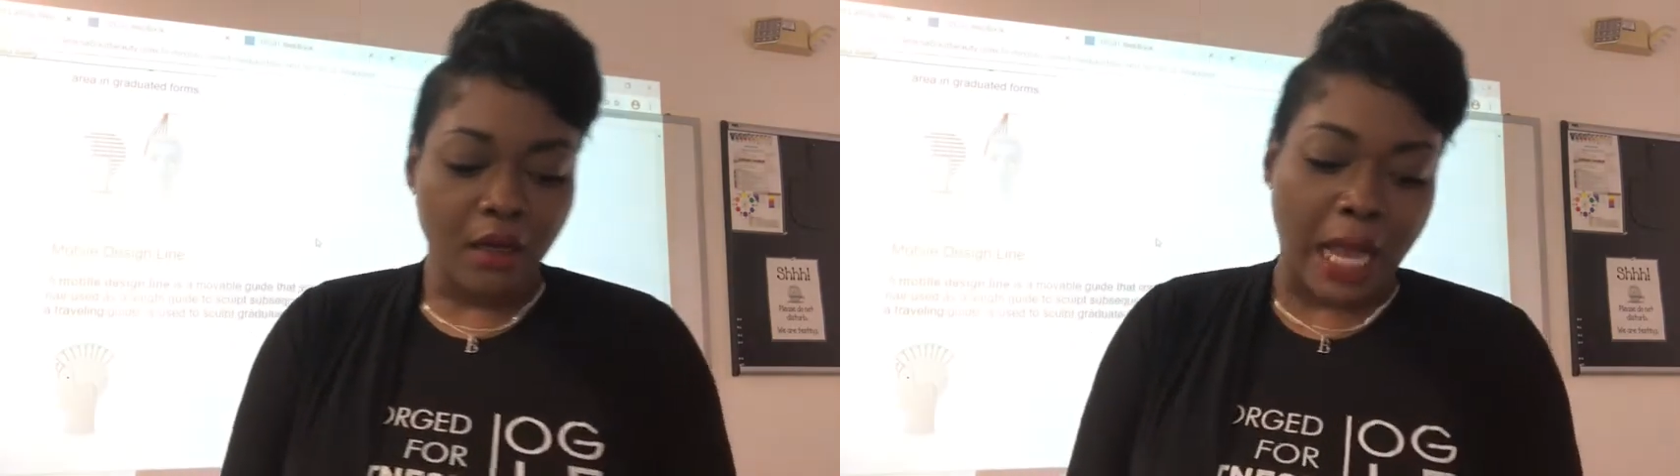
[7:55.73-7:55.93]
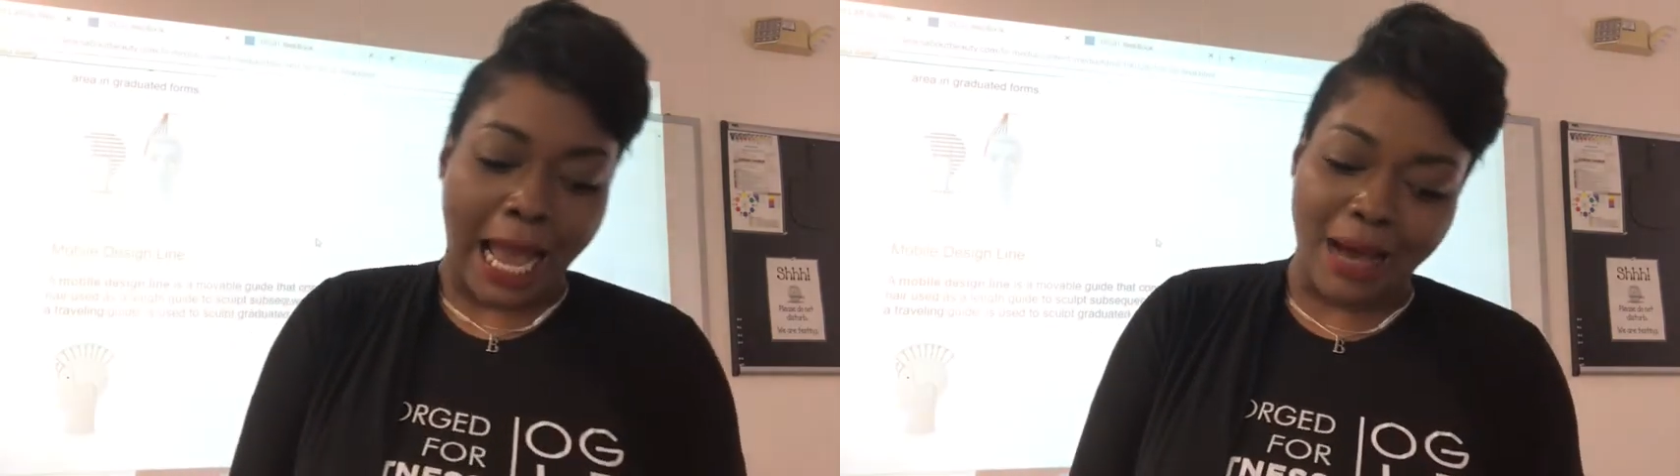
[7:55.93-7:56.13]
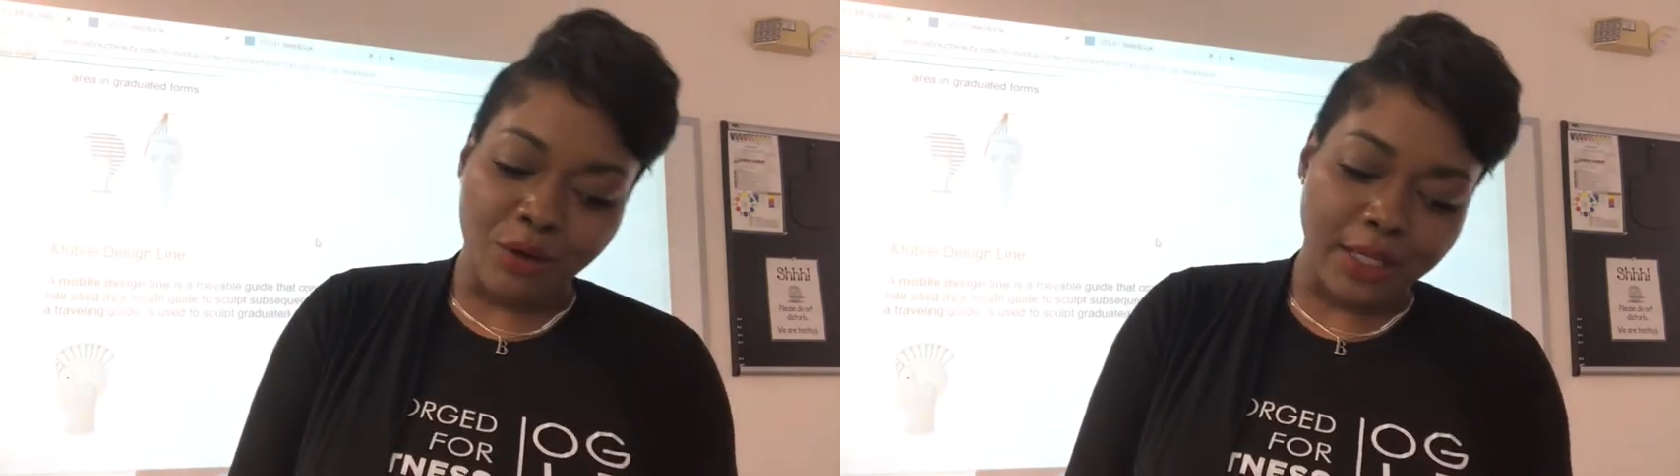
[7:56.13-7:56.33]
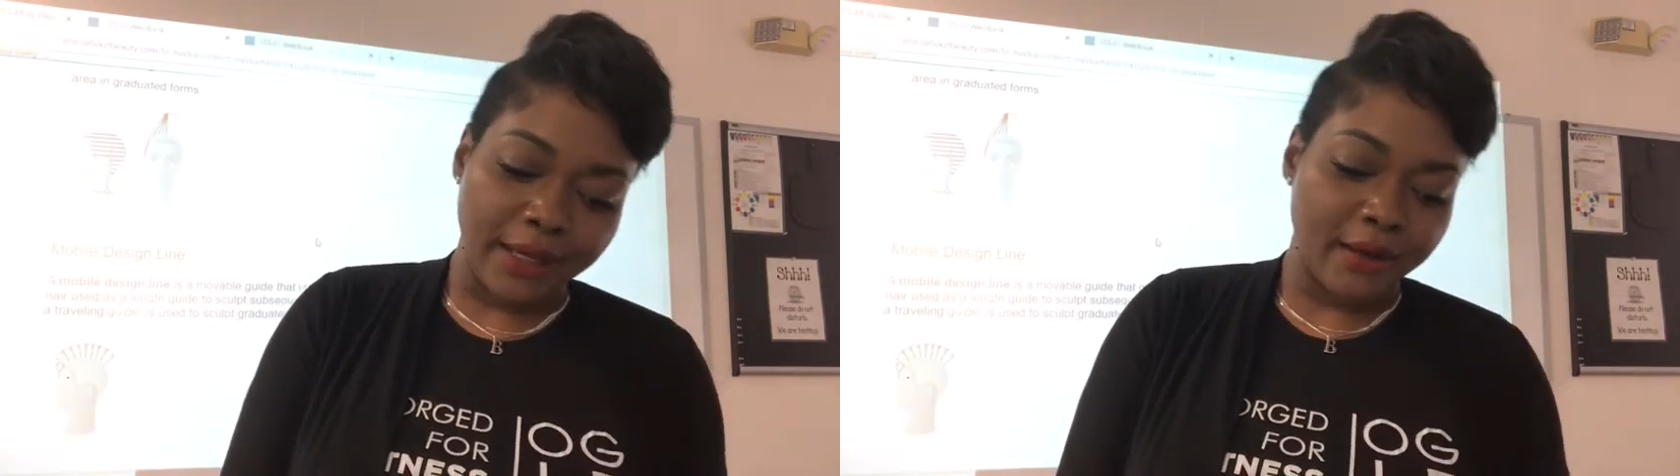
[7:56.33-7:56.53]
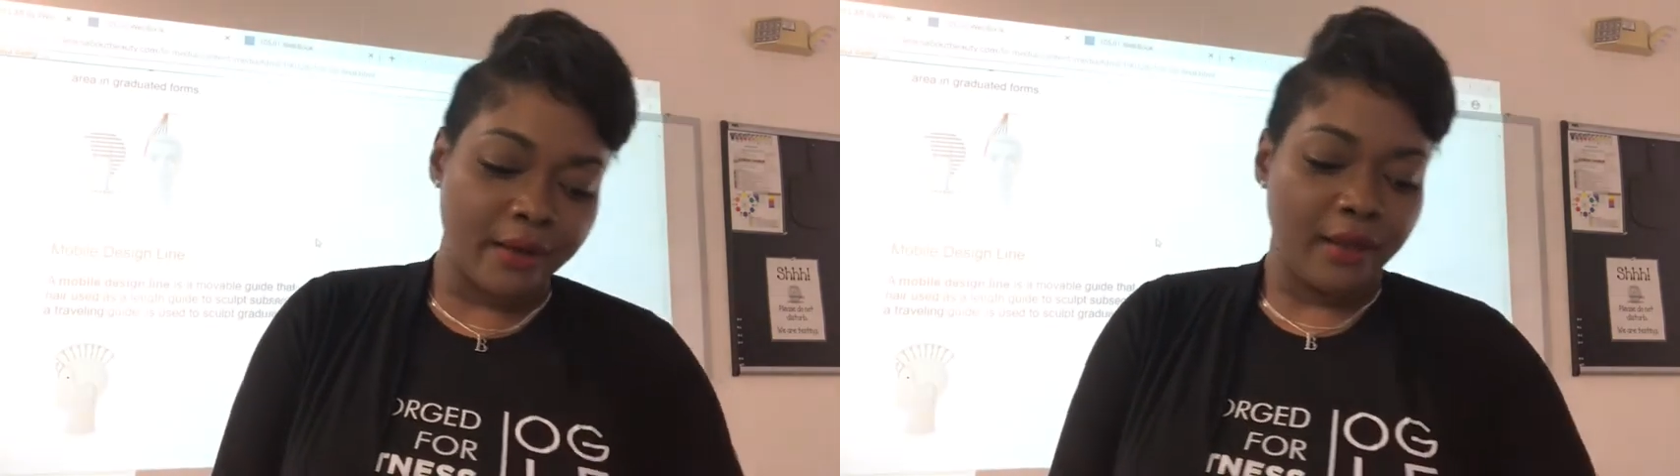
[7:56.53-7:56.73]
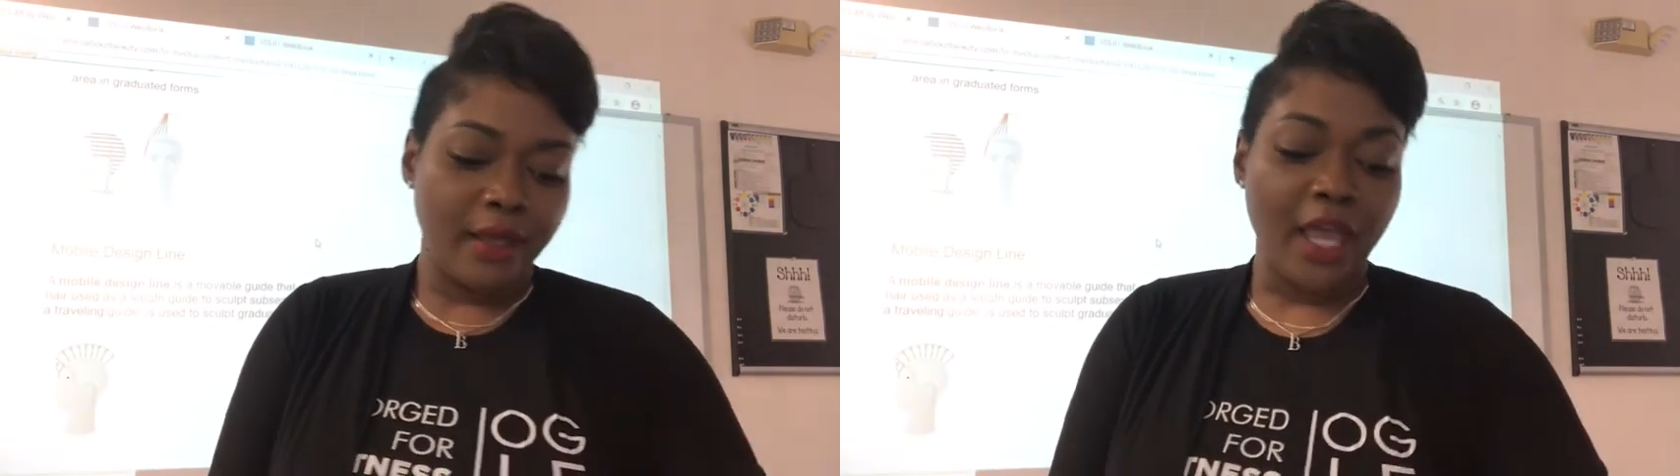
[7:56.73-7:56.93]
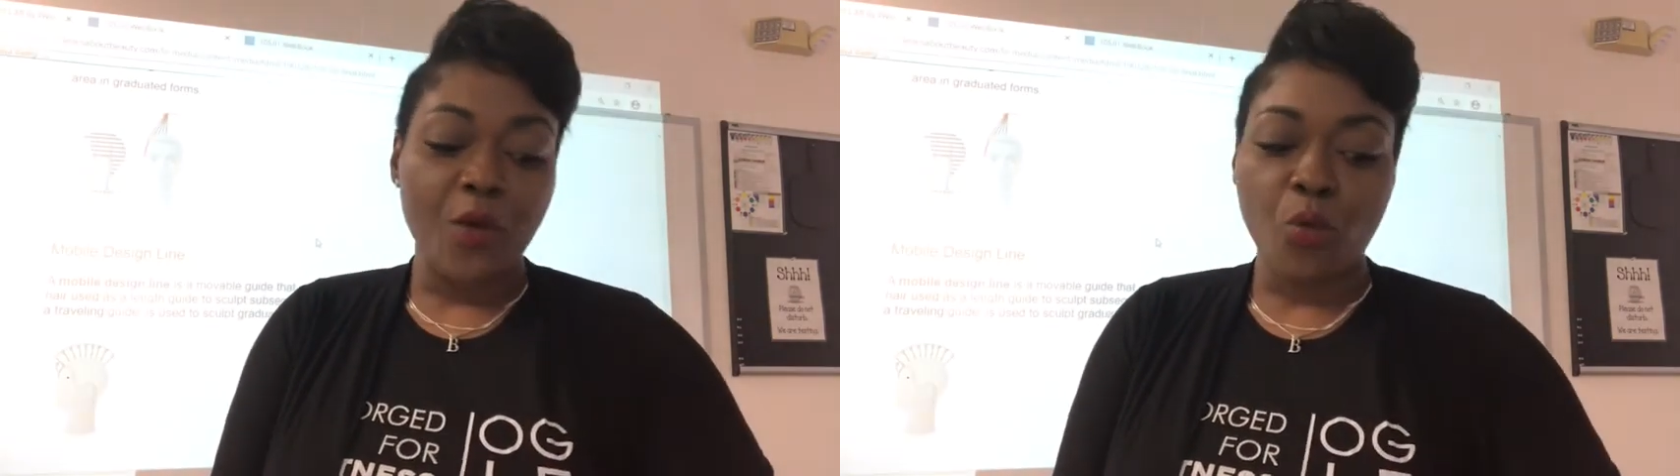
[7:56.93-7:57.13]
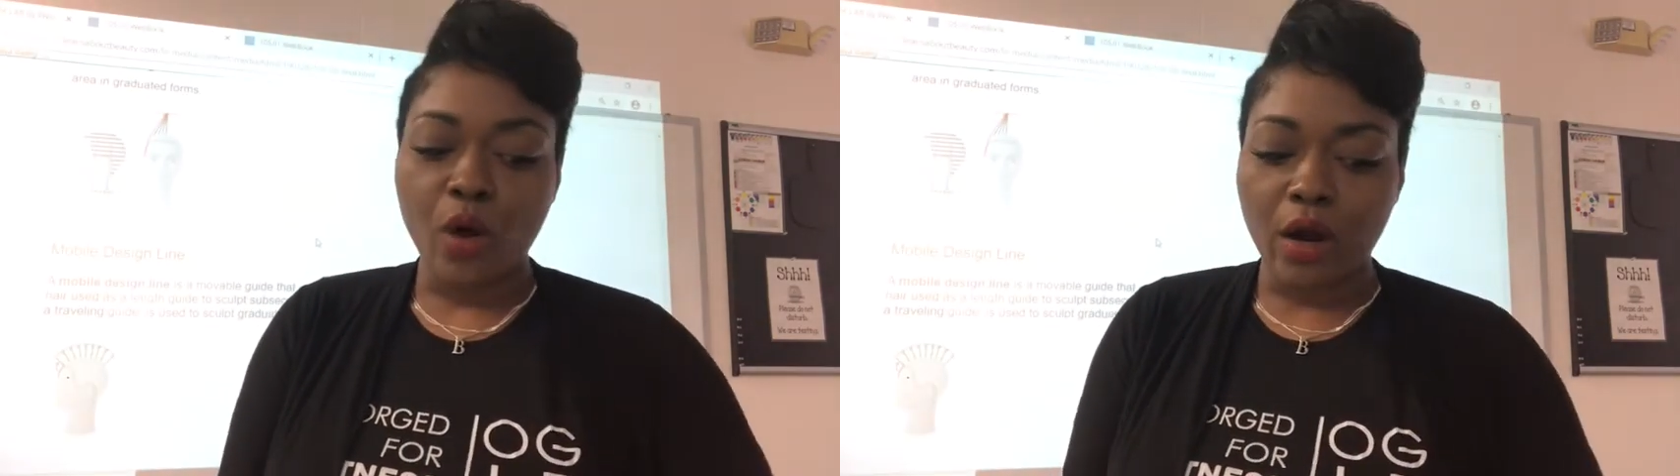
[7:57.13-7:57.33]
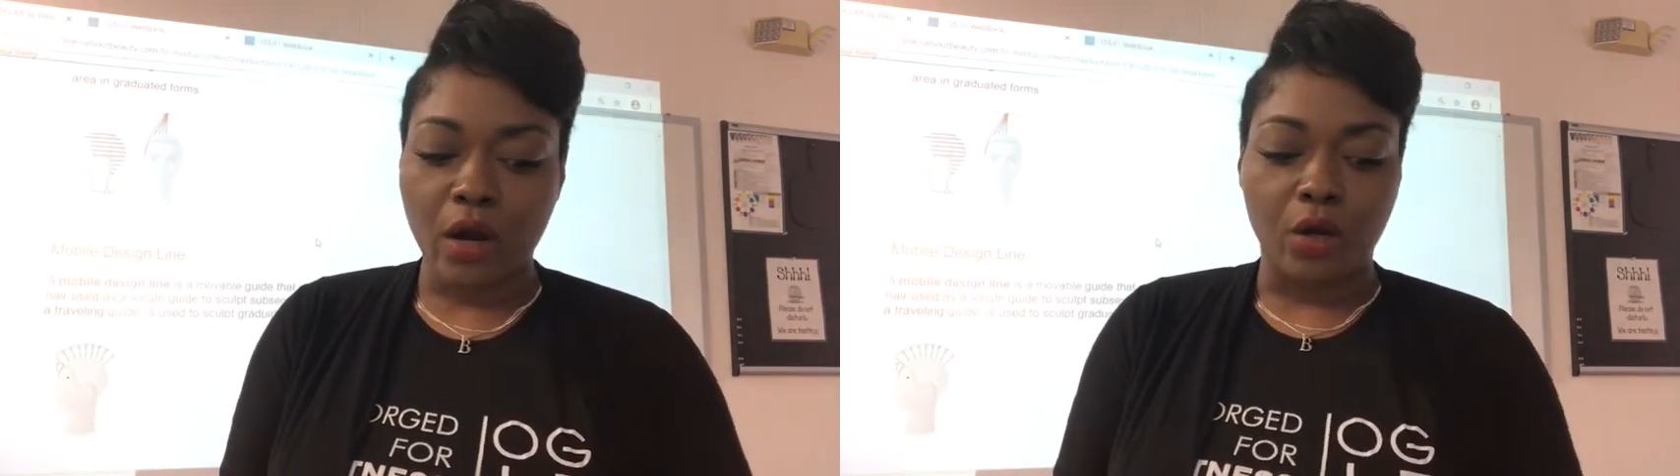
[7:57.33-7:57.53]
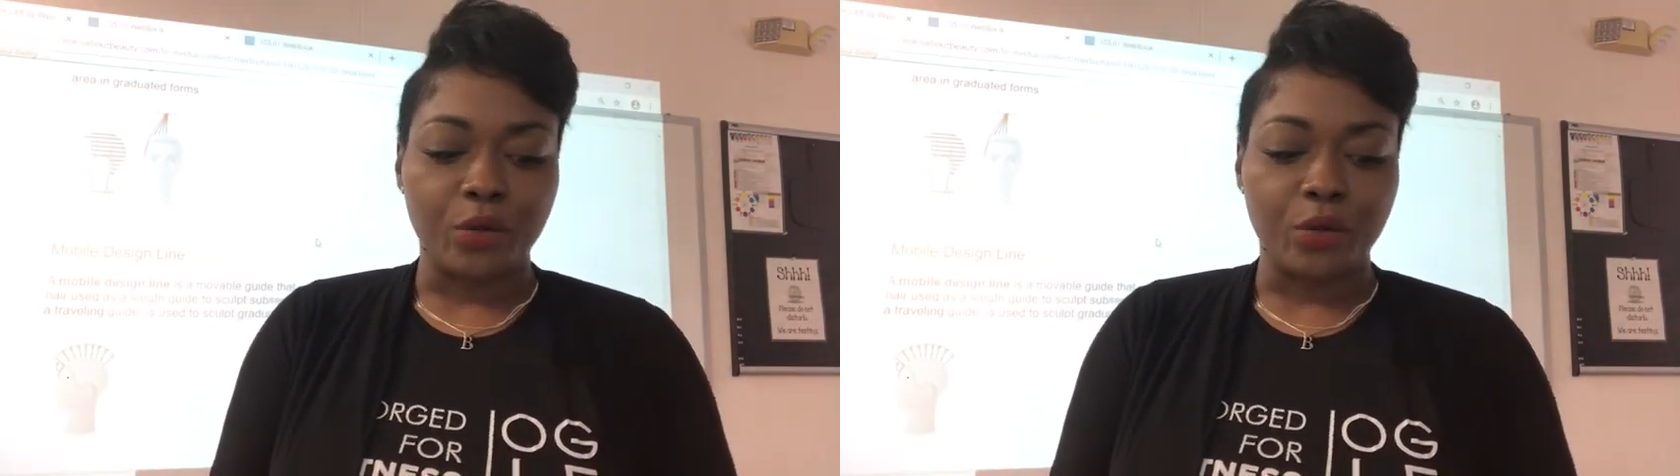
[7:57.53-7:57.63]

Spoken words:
cowlick, and whorl.